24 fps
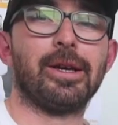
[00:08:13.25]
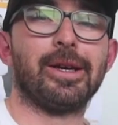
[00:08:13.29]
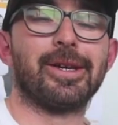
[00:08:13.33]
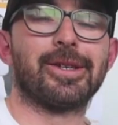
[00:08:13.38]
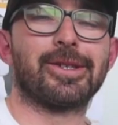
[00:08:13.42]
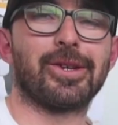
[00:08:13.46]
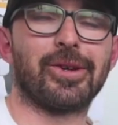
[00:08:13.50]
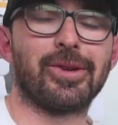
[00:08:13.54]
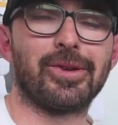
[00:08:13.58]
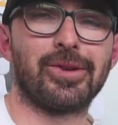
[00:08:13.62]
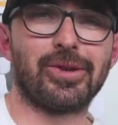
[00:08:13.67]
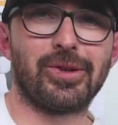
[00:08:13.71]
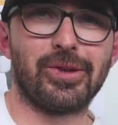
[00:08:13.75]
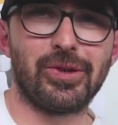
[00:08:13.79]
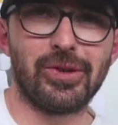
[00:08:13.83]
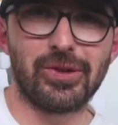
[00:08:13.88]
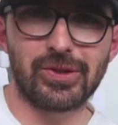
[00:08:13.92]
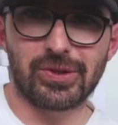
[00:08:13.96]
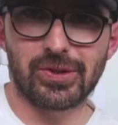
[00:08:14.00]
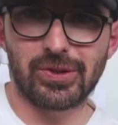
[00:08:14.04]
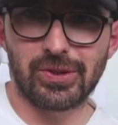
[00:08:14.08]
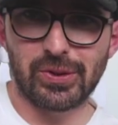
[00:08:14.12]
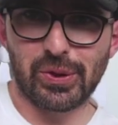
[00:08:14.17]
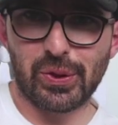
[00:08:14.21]
So you
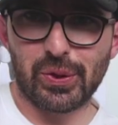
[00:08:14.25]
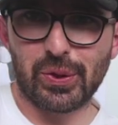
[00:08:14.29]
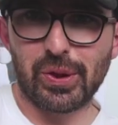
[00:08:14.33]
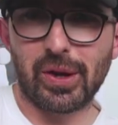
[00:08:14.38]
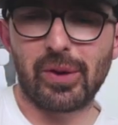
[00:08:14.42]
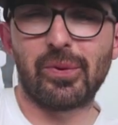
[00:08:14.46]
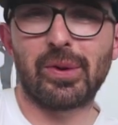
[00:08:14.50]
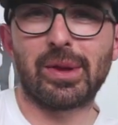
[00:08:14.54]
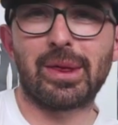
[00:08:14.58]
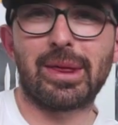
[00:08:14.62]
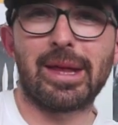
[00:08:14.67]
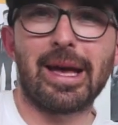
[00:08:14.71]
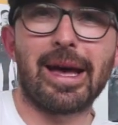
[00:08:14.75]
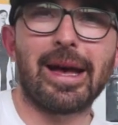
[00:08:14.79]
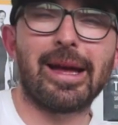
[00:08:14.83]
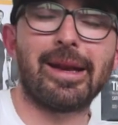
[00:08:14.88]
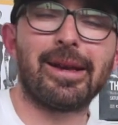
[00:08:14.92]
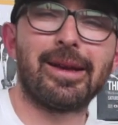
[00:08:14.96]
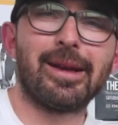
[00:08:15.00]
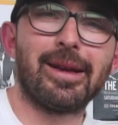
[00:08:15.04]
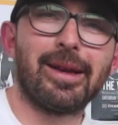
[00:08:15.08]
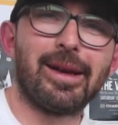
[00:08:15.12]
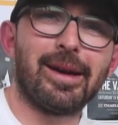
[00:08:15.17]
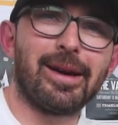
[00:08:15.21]
do your thing with
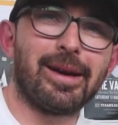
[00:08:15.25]
that.